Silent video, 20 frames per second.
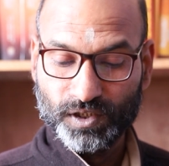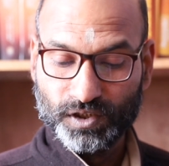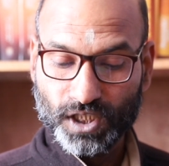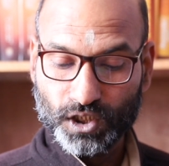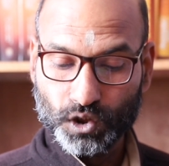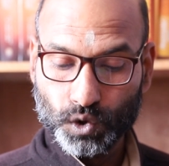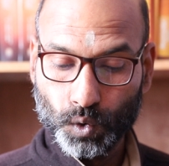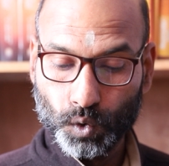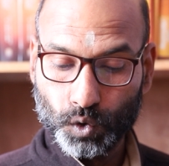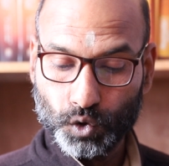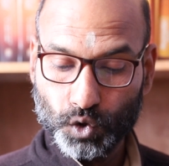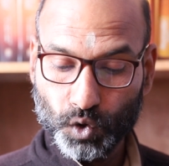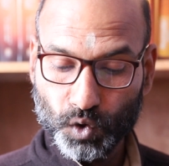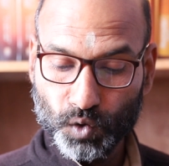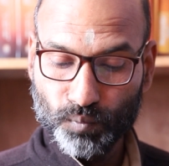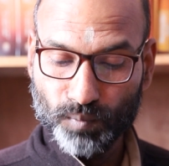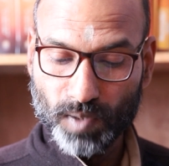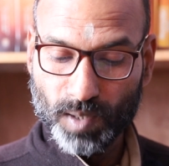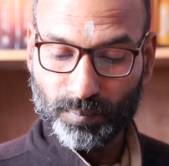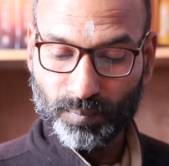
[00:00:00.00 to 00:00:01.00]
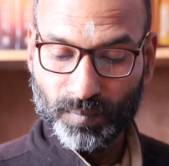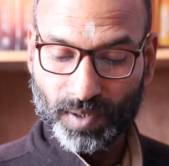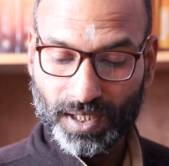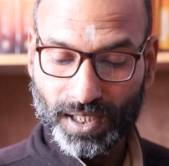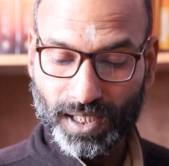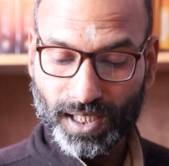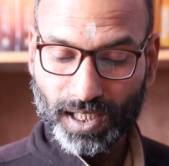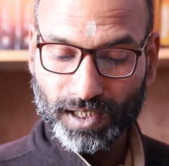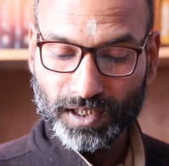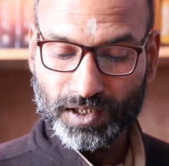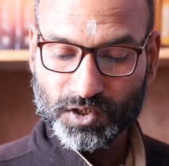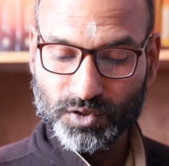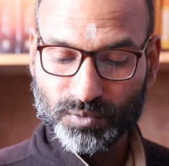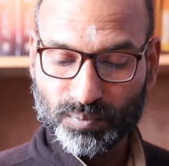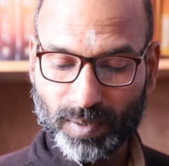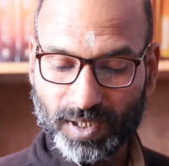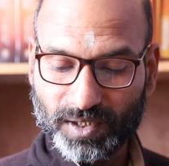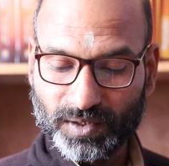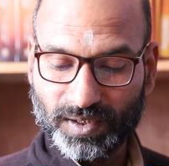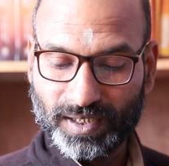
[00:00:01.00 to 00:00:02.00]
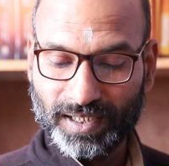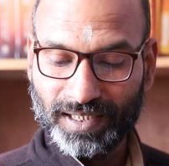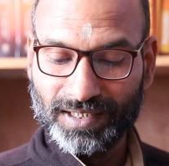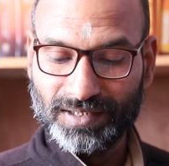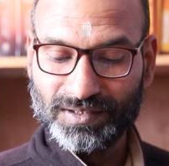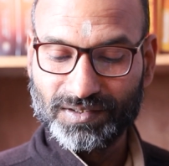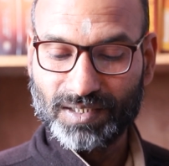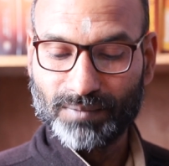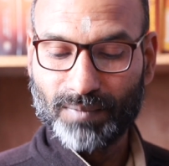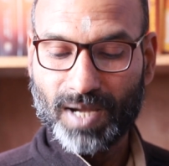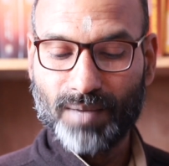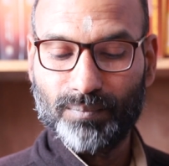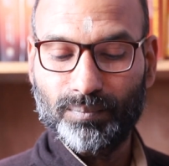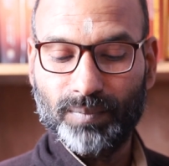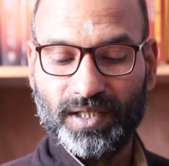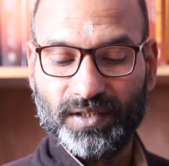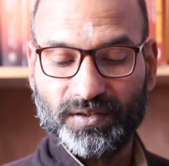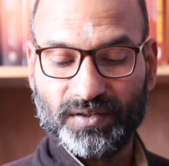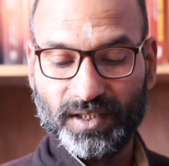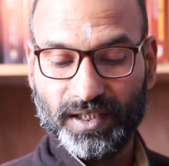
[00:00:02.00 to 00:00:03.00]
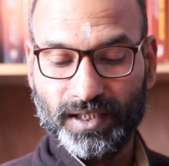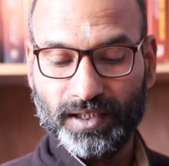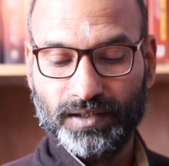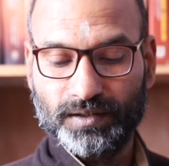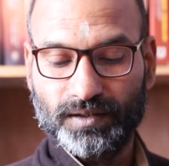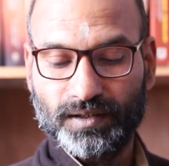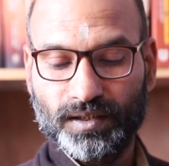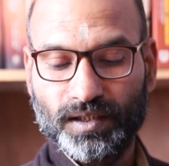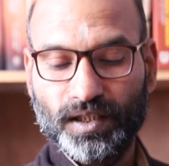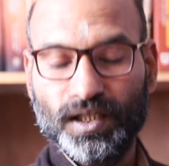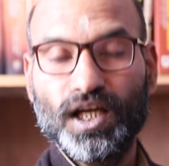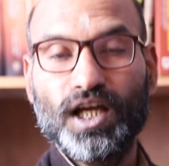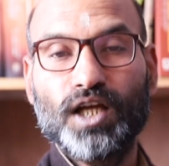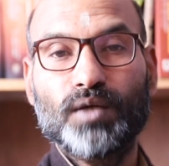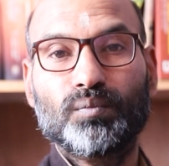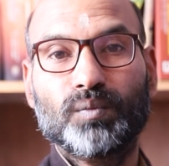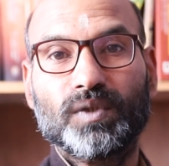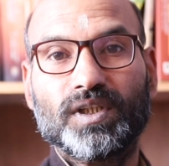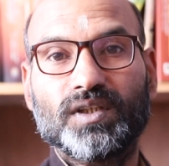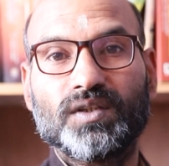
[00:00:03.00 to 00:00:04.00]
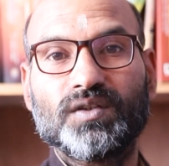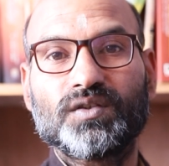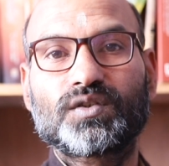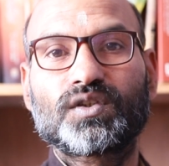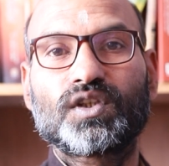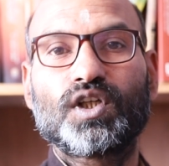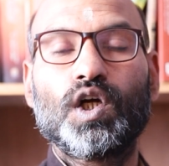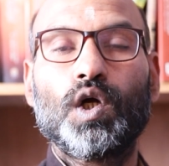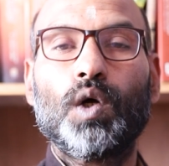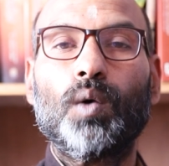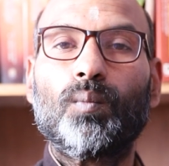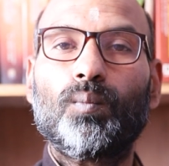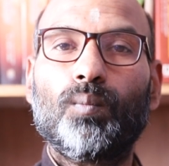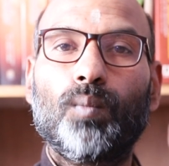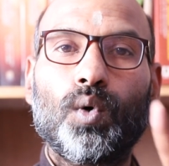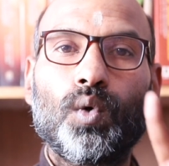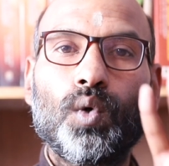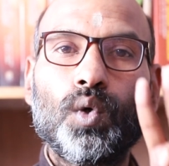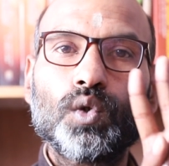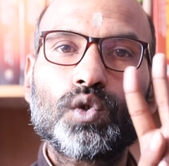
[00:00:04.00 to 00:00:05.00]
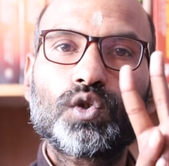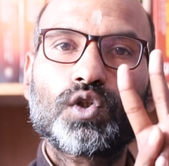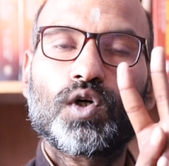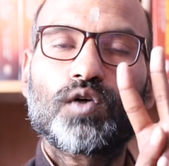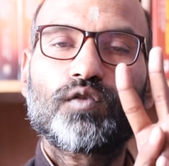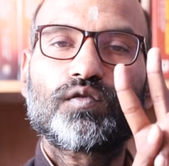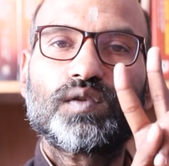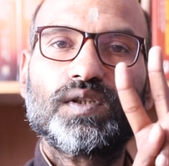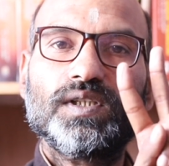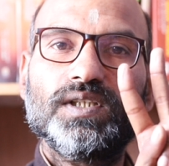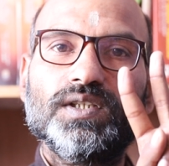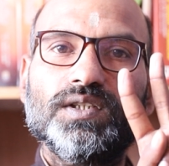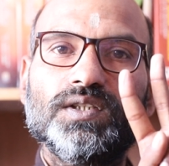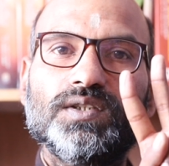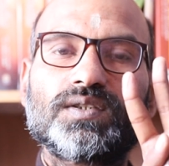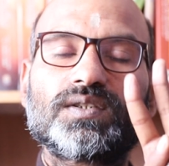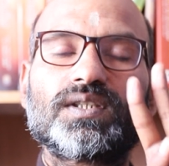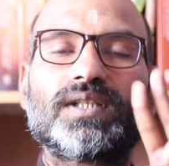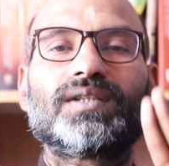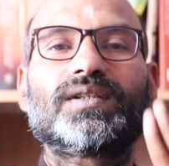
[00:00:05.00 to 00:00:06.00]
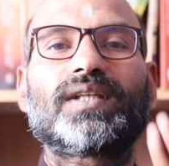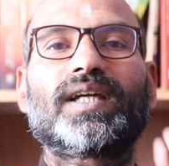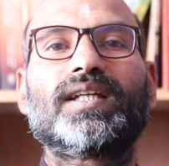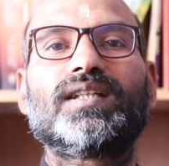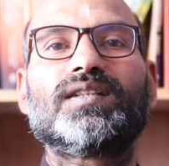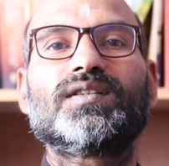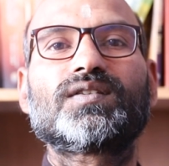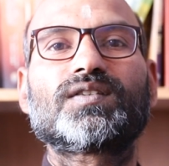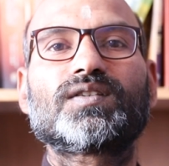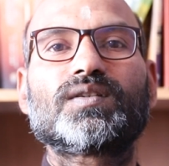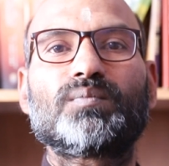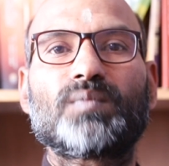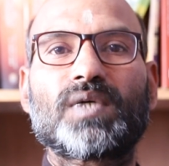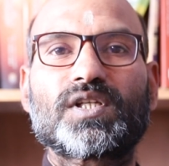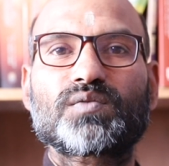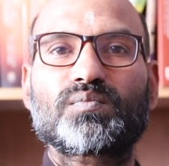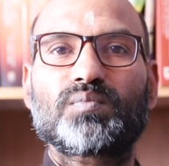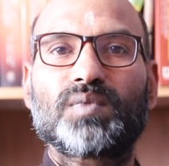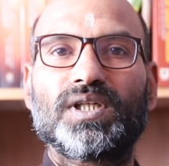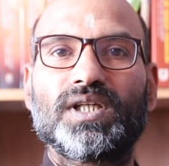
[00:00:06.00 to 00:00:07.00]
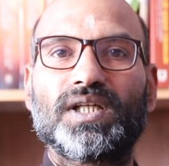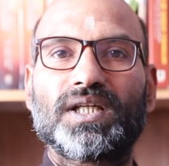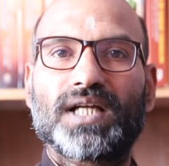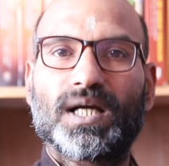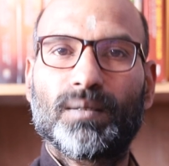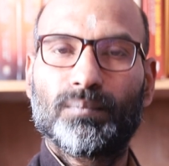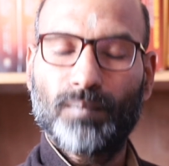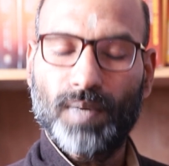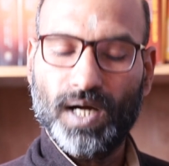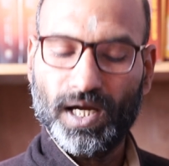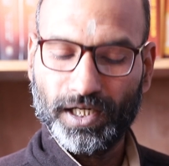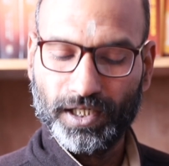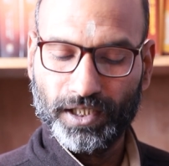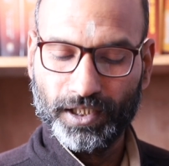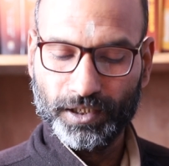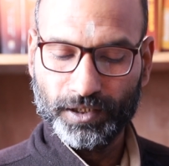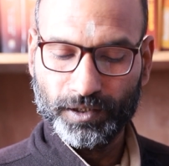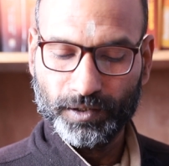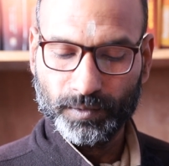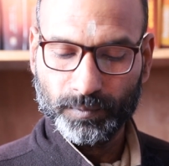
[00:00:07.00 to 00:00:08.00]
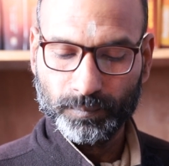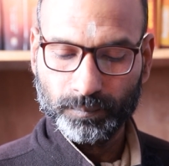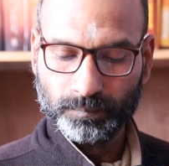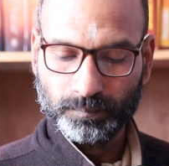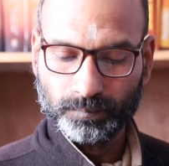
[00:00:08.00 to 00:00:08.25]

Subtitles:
tato yugmam anispatte samabhyaset, means both of these things must be combined.